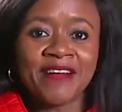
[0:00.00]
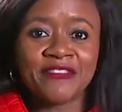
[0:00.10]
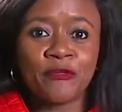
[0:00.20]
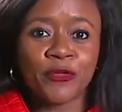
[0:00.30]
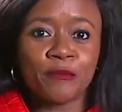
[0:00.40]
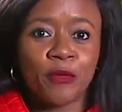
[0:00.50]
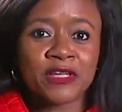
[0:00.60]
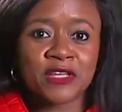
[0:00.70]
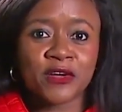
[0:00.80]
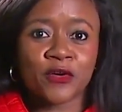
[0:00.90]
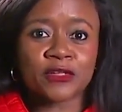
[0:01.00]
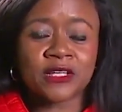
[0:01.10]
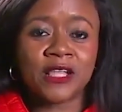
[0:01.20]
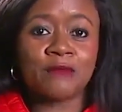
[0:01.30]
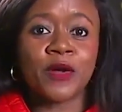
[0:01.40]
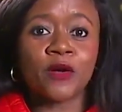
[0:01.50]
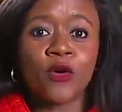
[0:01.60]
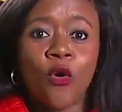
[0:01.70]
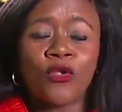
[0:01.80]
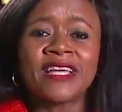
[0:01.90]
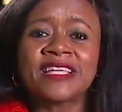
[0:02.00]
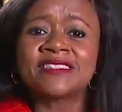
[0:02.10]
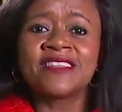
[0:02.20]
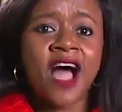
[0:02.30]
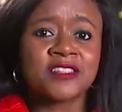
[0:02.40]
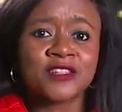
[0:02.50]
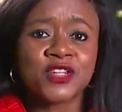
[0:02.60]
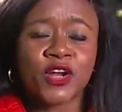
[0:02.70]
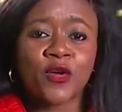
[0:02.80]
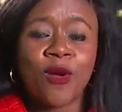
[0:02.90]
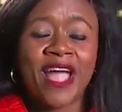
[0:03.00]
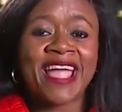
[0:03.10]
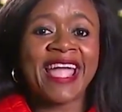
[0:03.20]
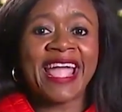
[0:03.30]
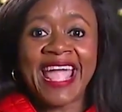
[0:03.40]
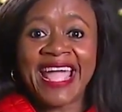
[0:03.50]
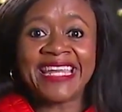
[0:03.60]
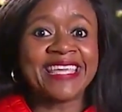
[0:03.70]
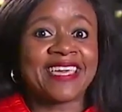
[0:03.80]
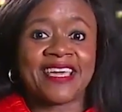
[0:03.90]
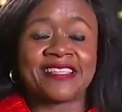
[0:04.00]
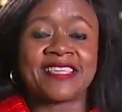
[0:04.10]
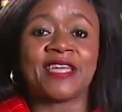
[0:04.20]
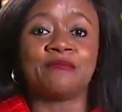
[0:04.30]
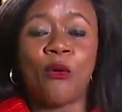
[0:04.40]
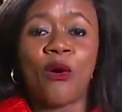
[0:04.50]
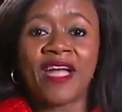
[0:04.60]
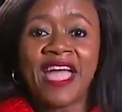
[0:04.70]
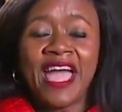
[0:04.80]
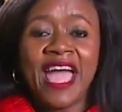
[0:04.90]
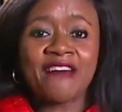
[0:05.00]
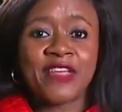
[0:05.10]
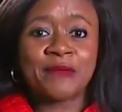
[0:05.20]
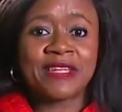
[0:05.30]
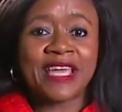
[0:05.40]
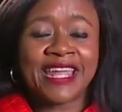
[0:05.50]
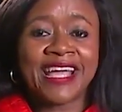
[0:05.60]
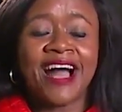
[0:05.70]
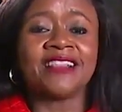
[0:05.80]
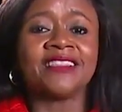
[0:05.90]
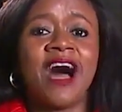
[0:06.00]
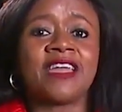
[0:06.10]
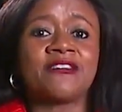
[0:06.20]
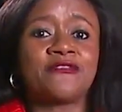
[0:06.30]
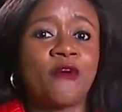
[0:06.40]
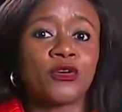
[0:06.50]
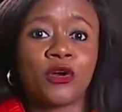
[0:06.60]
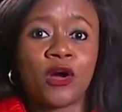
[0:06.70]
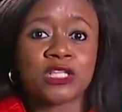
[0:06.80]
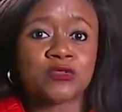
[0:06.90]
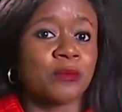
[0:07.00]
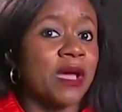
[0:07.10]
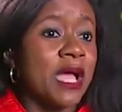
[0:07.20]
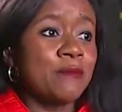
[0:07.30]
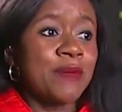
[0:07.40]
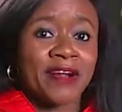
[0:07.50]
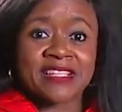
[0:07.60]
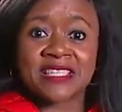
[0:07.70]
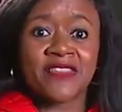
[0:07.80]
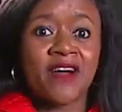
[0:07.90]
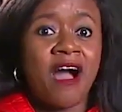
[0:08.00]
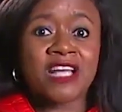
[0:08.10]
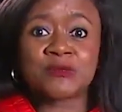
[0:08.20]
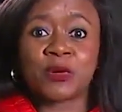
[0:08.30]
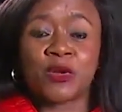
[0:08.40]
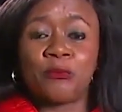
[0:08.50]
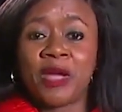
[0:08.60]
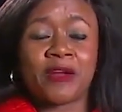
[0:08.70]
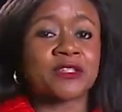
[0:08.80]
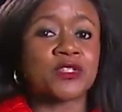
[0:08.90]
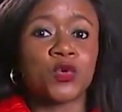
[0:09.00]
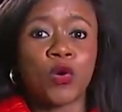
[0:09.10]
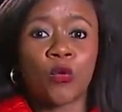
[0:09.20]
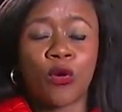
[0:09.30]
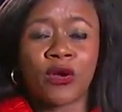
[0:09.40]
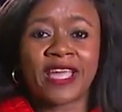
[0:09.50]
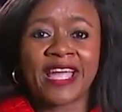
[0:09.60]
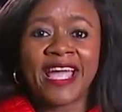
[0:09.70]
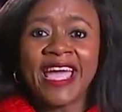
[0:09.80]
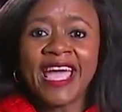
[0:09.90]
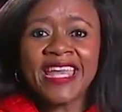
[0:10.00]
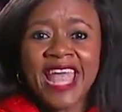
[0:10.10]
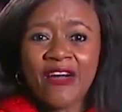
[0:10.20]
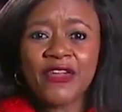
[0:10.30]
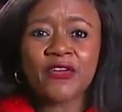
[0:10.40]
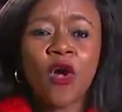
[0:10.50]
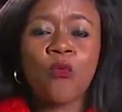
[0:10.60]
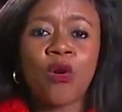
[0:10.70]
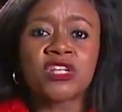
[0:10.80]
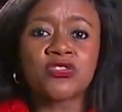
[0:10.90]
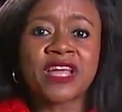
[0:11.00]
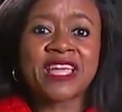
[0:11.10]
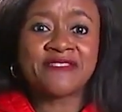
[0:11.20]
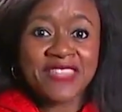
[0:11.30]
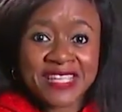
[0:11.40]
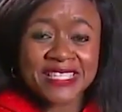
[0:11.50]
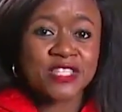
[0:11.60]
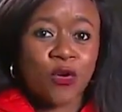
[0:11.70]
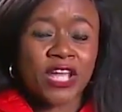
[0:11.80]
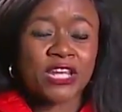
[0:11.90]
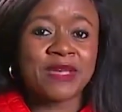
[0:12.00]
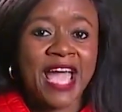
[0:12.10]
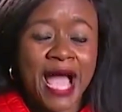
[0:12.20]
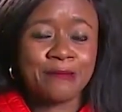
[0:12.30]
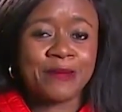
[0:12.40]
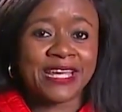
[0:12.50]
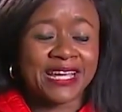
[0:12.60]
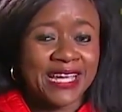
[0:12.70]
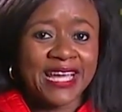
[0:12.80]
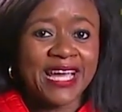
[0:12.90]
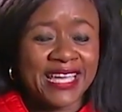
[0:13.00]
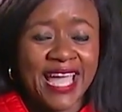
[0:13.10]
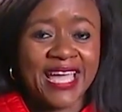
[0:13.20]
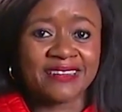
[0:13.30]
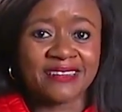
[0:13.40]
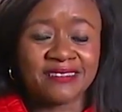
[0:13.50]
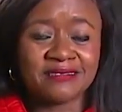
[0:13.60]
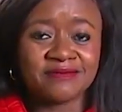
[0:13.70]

for the Boys and Girls Club, the goal is not to turn away any kids. And boy, have they been getting a lot of phone calls from parents in the hospital, parents who are working. And now they're all wondering if this is going to be happening again.